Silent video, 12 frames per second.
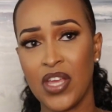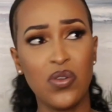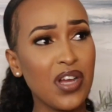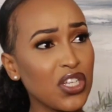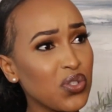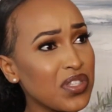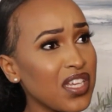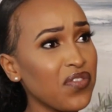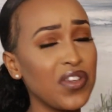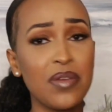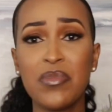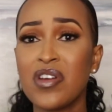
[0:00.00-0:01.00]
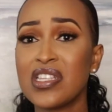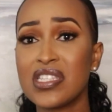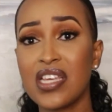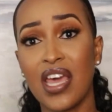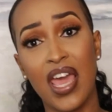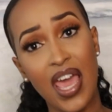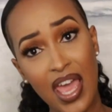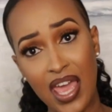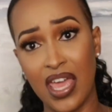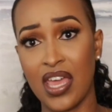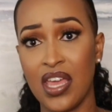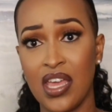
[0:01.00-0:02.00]
look at yourself in the mirror and say
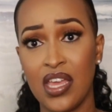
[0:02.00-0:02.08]
hey